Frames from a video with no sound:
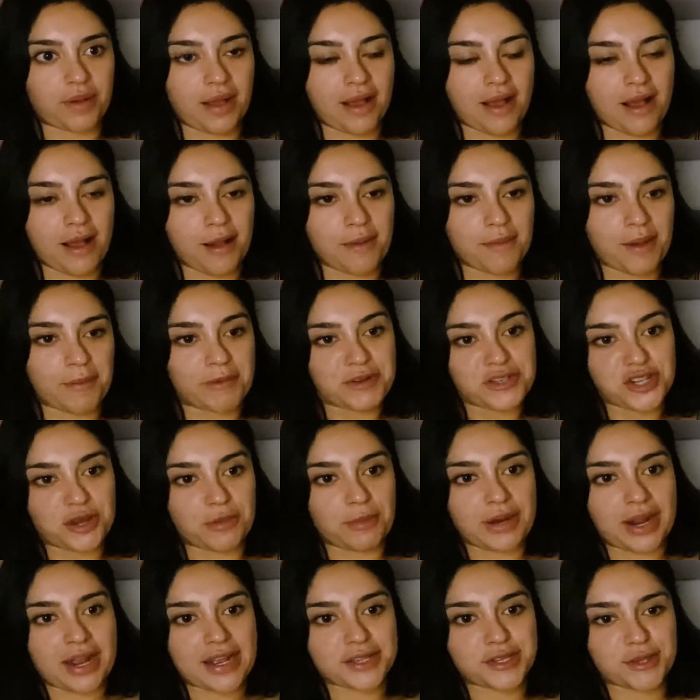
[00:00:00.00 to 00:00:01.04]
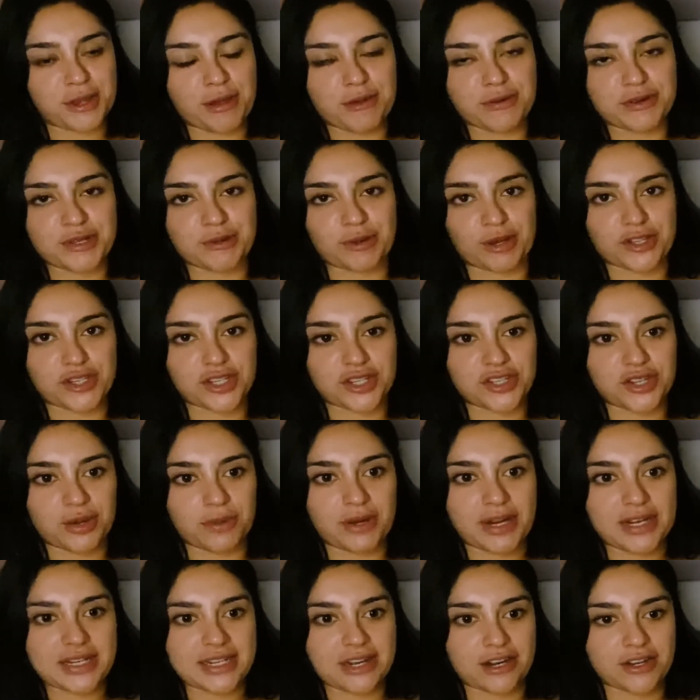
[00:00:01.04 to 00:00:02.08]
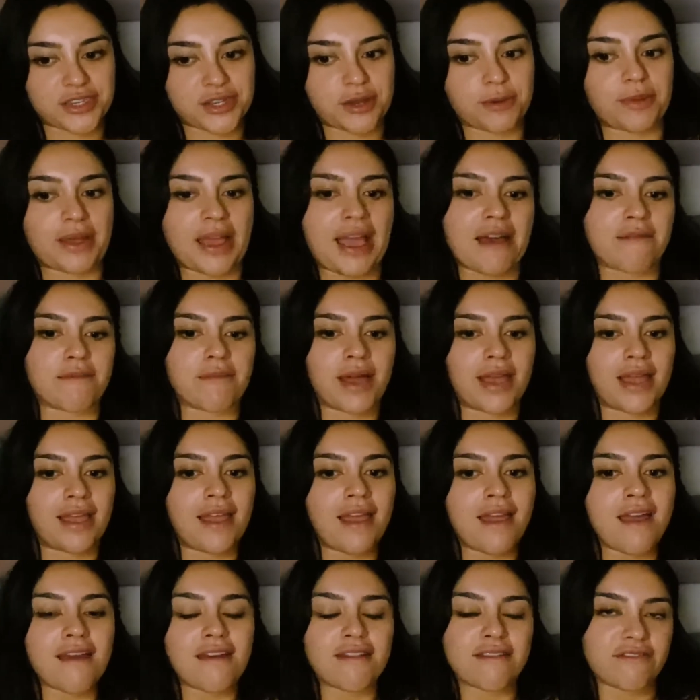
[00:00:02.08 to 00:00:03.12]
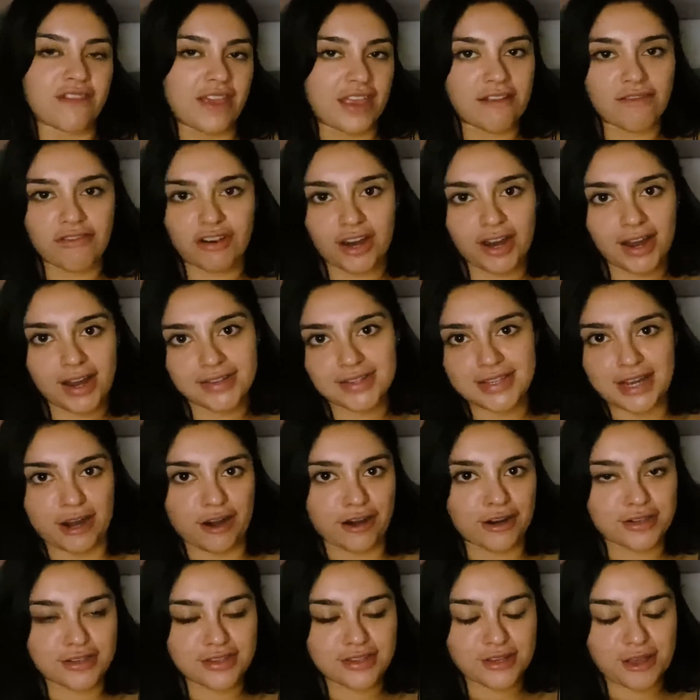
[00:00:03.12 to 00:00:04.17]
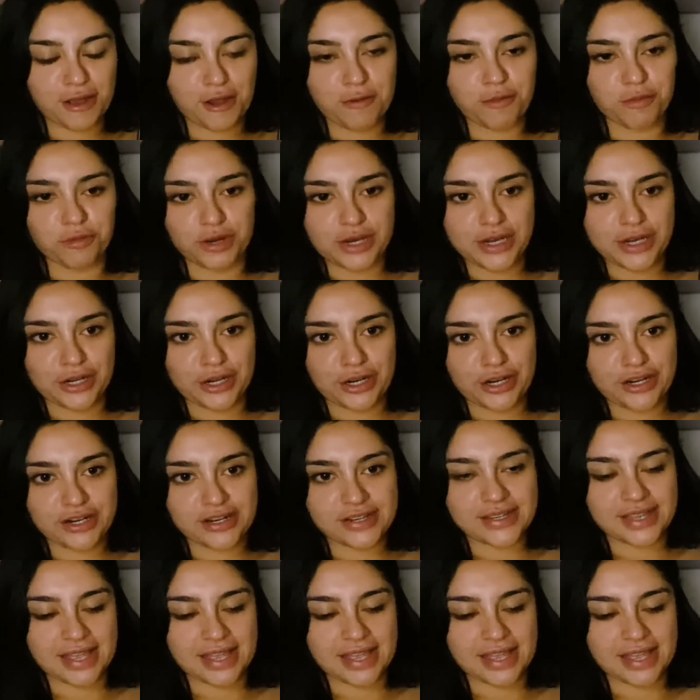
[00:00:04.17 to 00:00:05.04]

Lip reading: I'm a Gemini, so I always watch a Gemini tarot scope. I have my favorite tarot scope readers,